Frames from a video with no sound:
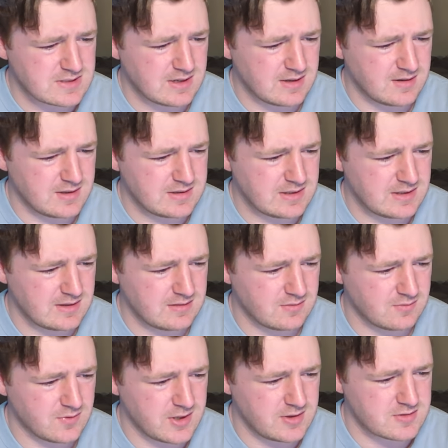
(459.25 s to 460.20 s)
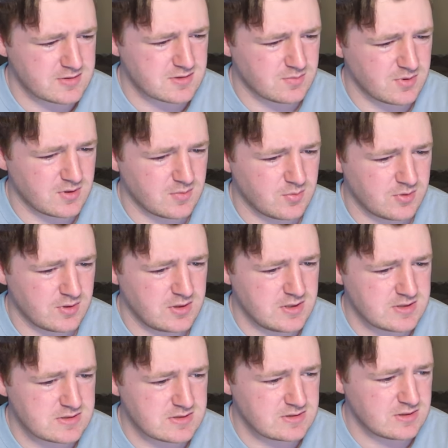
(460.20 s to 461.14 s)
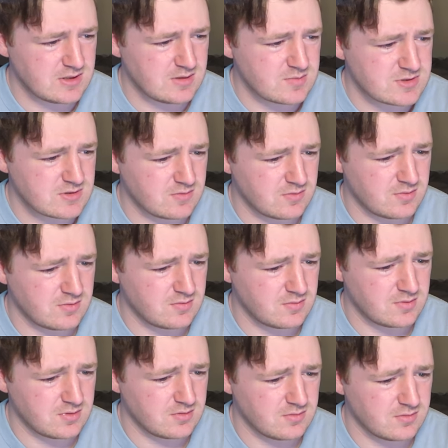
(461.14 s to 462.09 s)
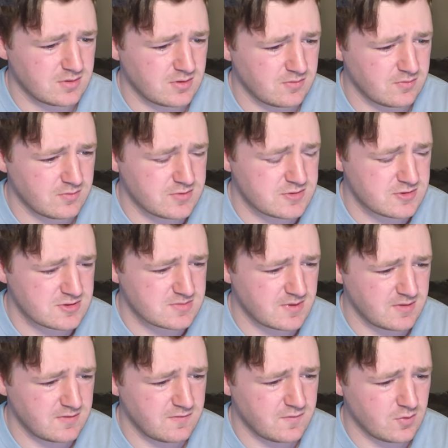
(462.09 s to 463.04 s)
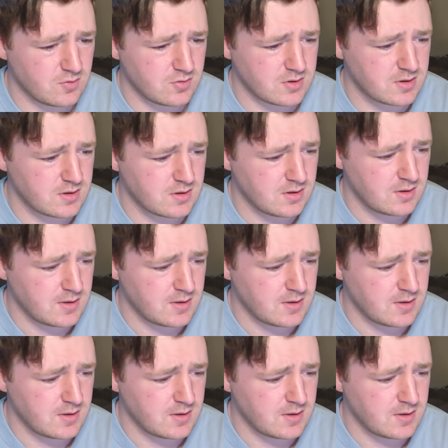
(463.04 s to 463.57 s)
I think the Raiders are a pretty decent team, so we'll go Roosters by 4.